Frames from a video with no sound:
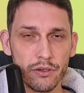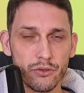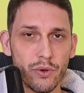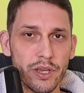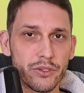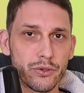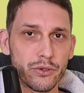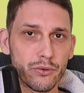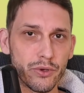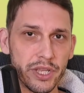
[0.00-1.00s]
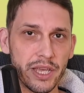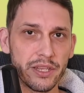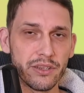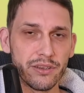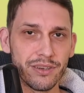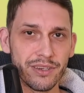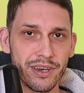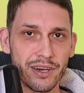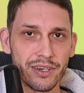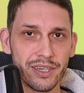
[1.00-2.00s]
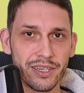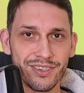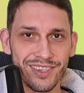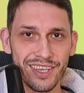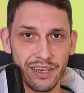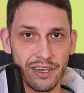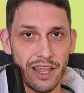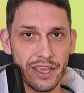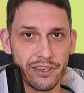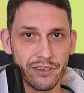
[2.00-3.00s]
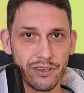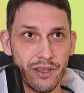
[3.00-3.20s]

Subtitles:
Try to create darkness in light.